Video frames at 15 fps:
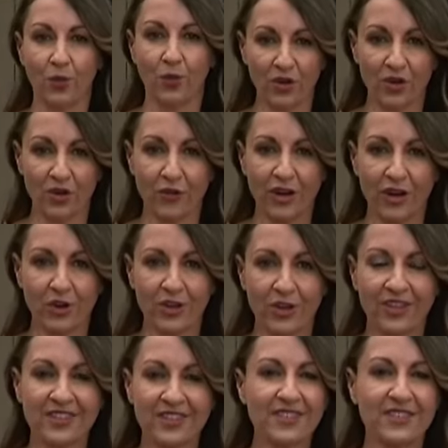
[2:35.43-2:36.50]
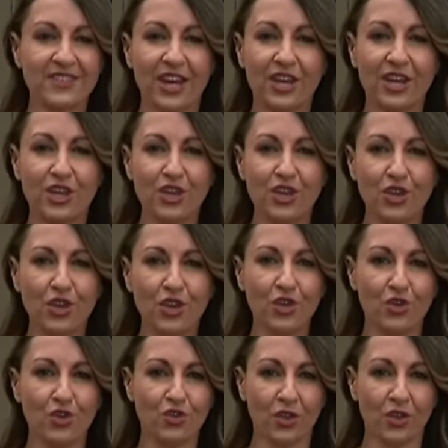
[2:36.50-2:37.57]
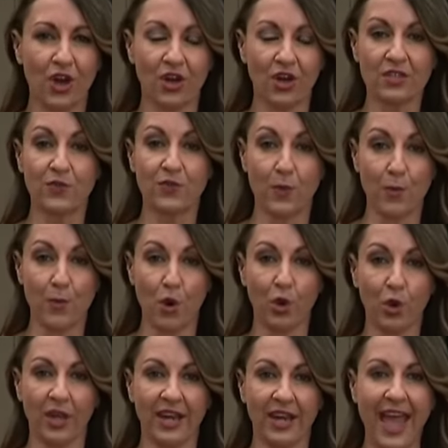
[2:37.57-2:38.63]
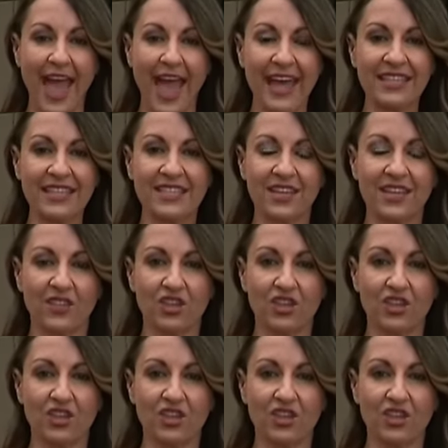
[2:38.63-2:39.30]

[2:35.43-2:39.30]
Well, Nerelda, this is a huge loss for Pauline Hanson.